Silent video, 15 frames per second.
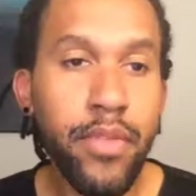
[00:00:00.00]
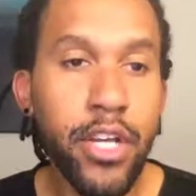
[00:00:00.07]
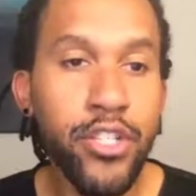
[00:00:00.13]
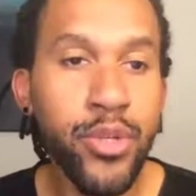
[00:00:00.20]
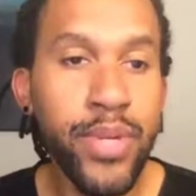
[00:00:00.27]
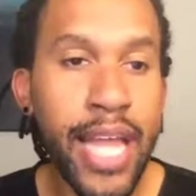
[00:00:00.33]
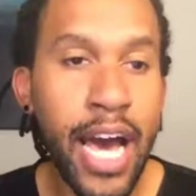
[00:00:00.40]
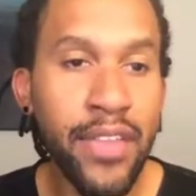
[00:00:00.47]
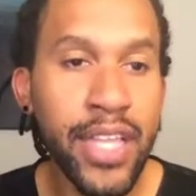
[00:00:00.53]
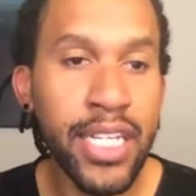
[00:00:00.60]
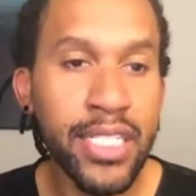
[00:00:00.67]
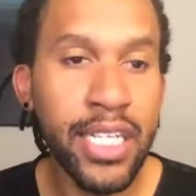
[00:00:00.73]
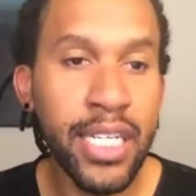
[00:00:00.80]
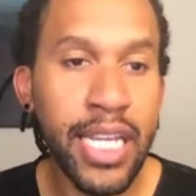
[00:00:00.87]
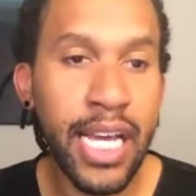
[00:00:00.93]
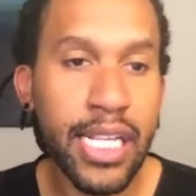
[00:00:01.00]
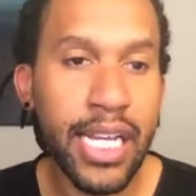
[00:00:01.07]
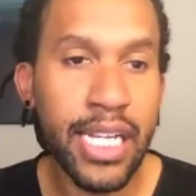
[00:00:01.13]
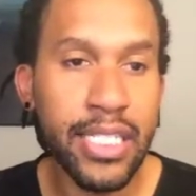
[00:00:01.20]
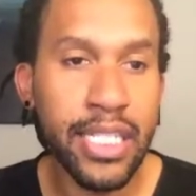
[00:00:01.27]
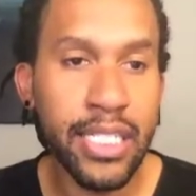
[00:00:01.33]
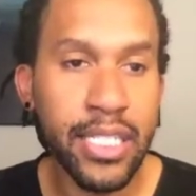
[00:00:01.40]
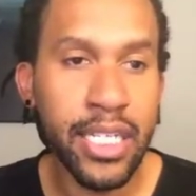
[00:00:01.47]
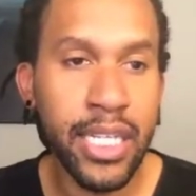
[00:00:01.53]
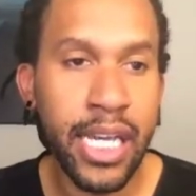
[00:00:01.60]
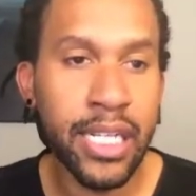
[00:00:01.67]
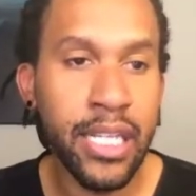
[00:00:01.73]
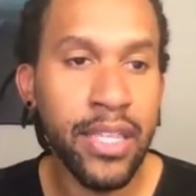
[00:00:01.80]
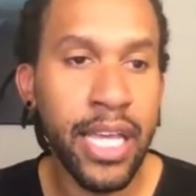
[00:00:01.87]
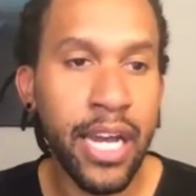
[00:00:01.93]
So now that it's connected, I see it's
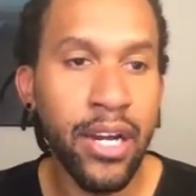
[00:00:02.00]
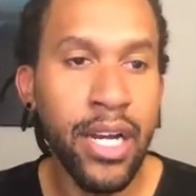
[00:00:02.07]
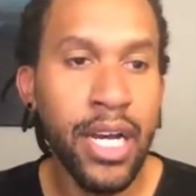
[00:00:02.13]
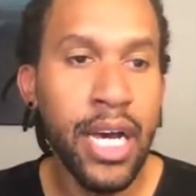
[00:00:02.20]
connected there,